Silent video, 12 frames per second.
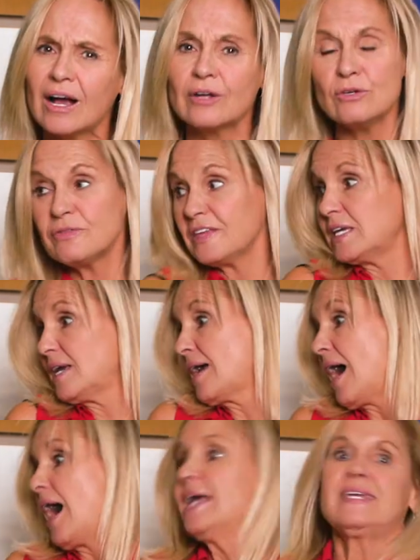Are you
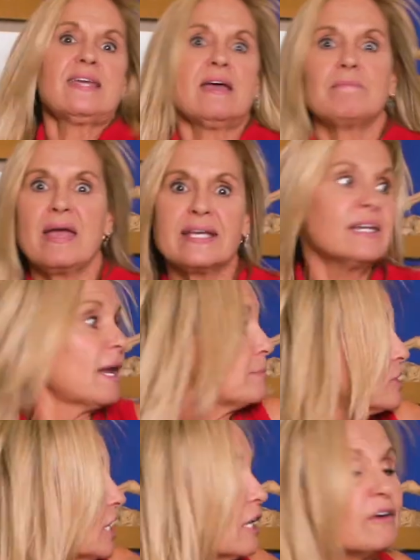thinking, I can't make it, I'm
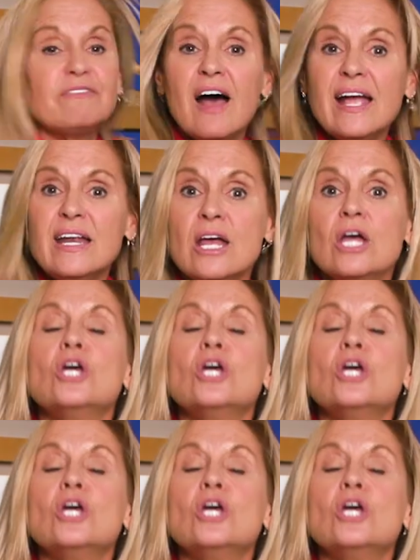terrified?